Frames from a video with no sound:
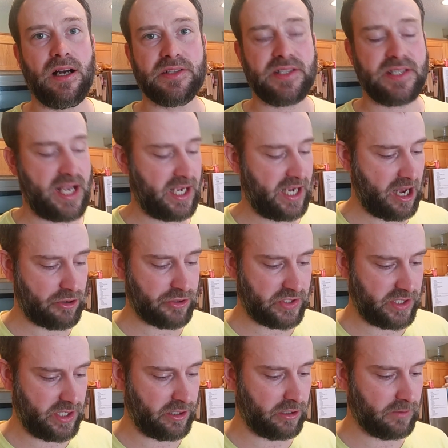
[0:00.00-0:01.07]
steakhouse
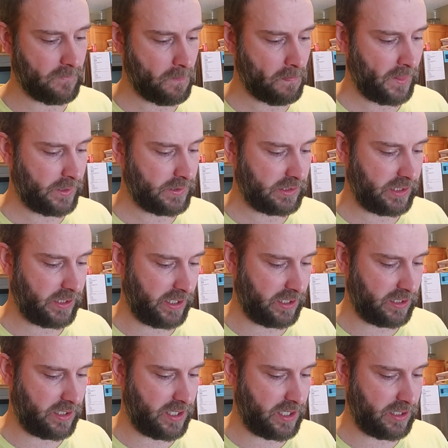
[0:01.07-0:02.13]
dinner,
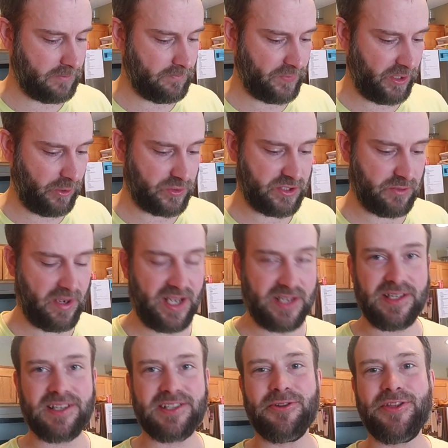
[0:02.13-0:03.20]
and it was
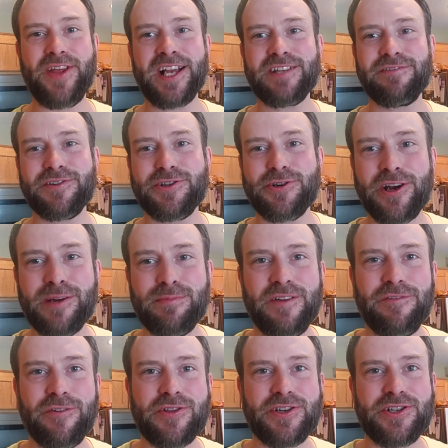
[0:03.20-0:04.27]
amazing. So thanks for joining me
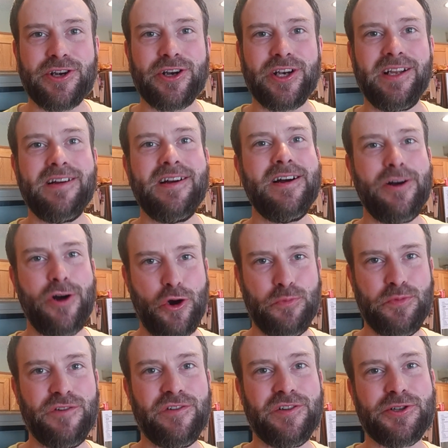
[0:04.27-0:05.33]
for the journey.
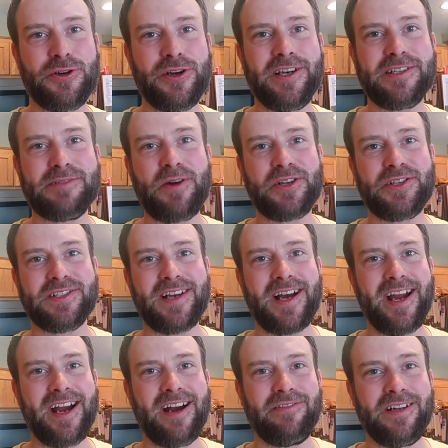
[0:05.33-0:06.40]
Hope you've enjoyed it as much as
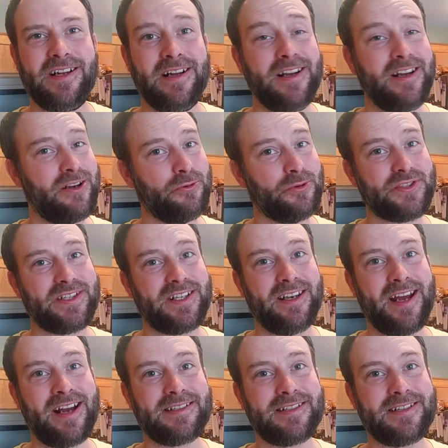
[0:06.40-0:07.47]
I have. We'll see you
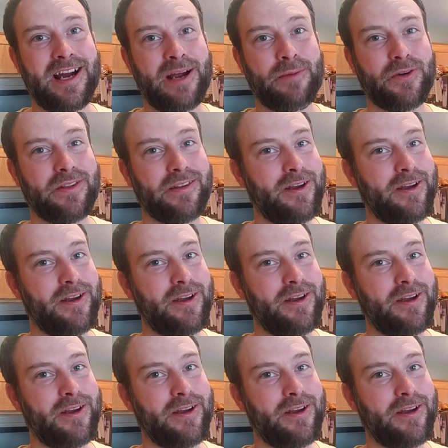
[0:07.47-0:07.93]
next time with